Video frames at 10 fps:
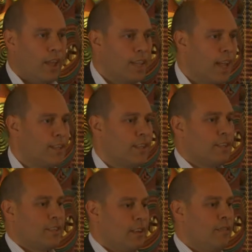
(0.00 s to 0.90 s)
the
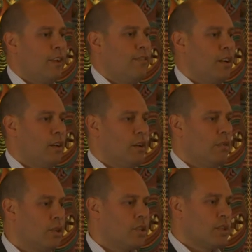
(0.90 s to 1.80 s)
assets of our whānau,
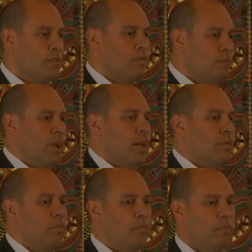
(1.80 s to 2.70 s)
not just money,
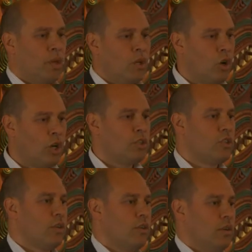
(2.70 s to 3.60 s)
but
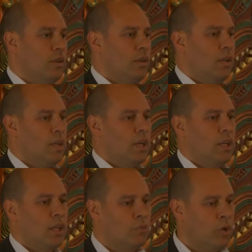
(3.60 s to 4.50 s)
knowledge,
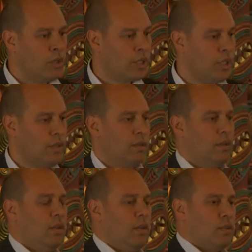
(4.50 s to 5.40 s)
community.
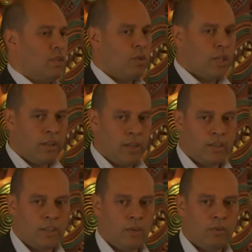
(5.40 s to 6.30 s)
Strengthen
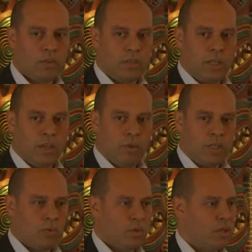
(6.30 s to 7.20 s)
ourselves and our
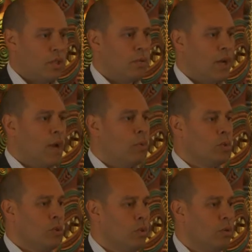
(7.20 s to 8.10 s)
resources so we're able
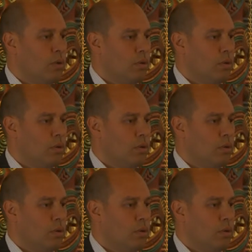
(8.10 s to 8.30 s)
to